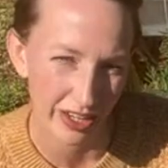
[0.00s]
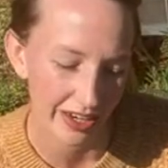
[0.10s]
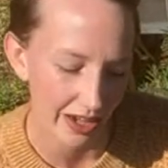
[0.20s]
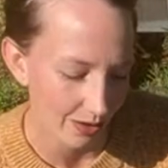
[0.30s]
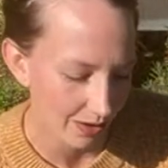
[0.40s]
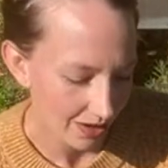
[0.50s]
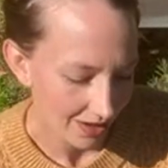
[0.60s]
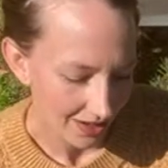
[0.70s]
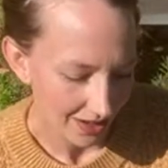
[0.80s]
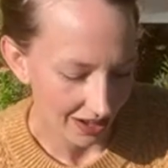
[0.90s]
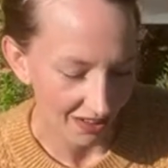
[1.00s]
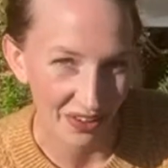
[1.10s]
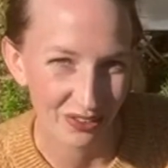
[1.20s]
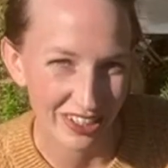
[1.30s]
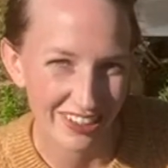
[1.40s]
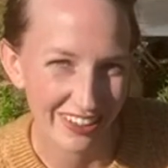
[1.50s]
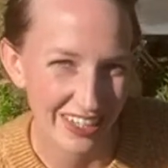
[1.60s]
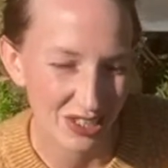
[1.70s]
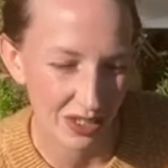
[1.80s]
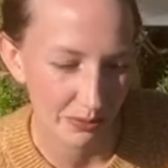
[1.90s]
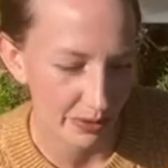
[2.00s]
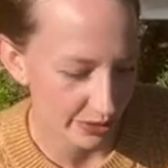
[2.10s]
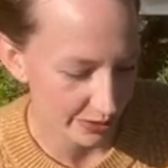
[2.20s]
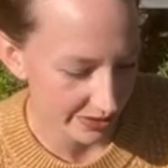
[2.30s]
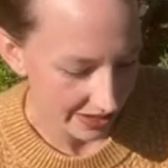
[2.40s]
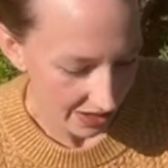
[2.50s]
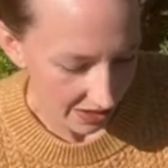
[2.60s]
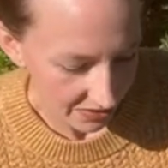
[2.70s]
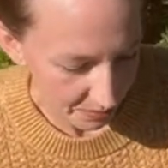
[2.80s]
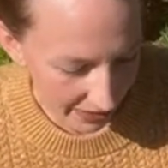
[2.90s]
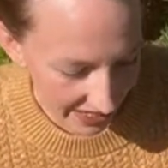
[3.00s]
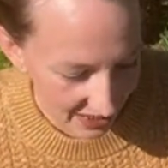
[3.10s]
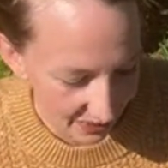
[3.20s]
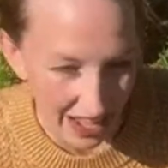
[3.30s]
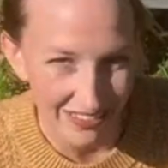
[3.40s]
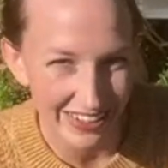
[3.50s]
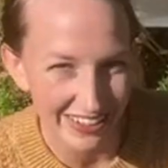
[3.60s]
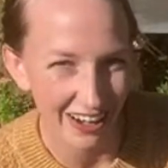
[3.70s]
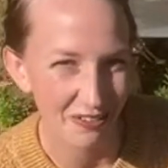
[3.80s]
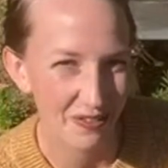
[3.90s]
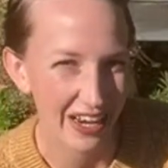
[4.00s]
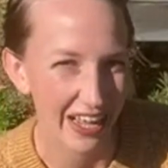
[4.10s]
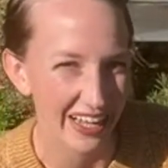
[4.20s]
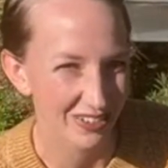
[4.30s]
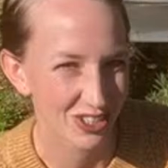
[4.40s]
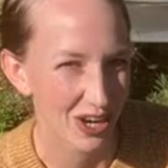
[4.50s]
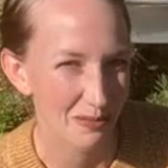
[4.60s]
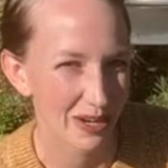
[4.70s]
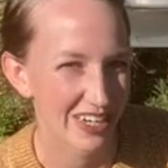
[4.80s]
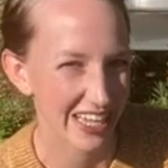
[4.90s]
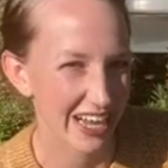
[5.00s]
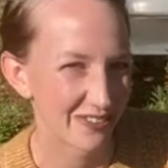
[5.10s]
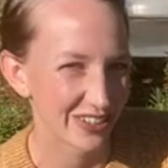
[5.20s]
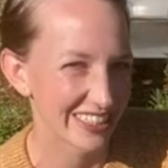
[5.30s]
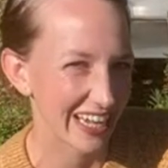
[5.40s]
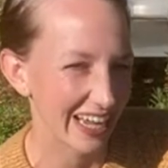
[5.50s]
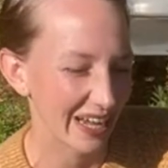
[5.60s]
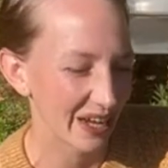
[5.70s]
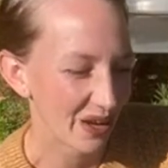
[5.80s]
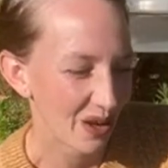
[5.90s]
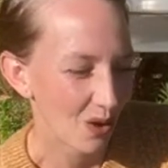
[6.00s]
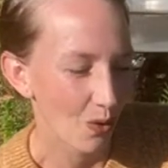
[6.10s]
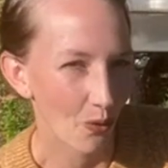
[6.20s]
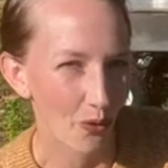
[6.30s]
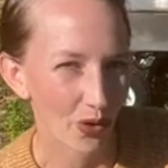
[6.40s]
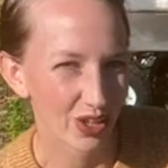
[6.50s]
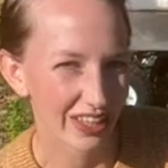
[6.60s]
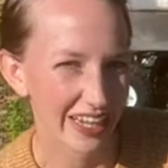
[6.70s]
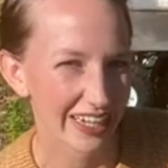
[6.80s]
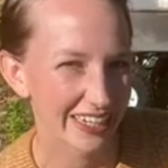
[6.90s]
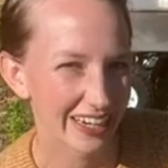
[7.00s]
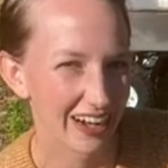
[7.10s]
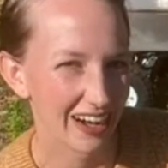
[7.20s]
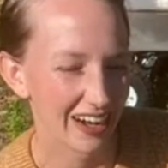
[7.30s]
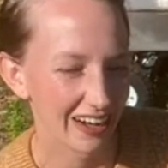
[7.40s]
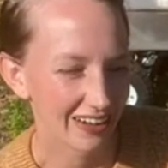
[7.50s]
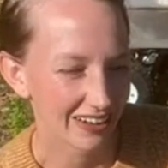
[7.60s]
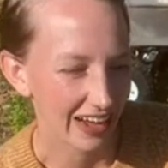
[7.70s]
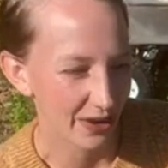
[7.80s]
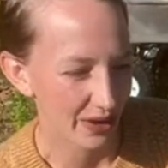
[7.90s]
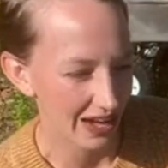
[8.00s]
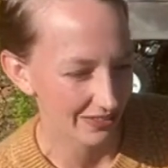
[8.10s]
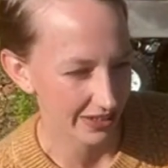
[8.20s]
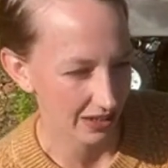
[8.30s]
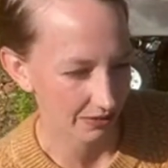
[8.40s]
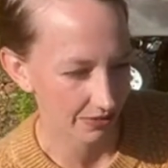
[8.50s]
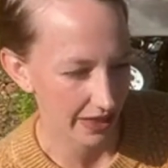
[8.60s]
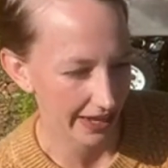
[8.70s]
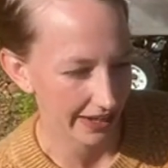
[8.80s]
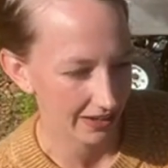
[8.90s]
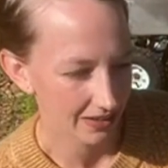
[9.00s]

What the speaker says: now. They really like to reproduce, but I don't have enough that I have strawberries every day, or like I don't have enough that